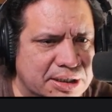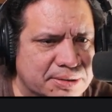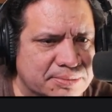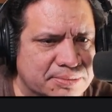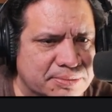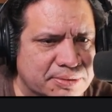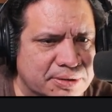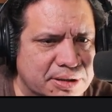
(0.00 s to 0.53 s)

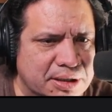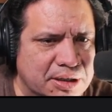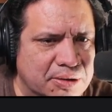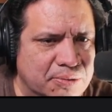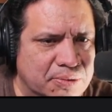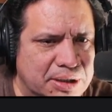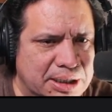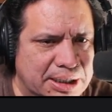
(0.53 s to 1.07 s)
time
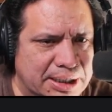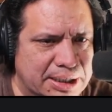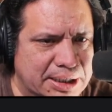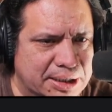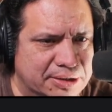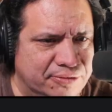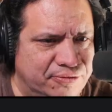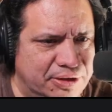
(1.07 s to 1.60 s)
while I
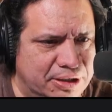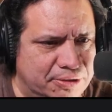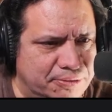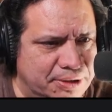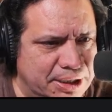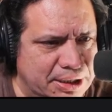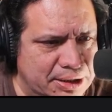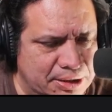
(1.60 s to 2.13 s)
got the file
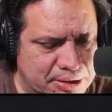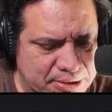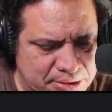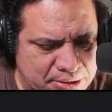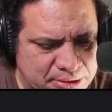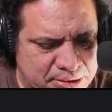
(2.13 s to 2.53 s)
ready.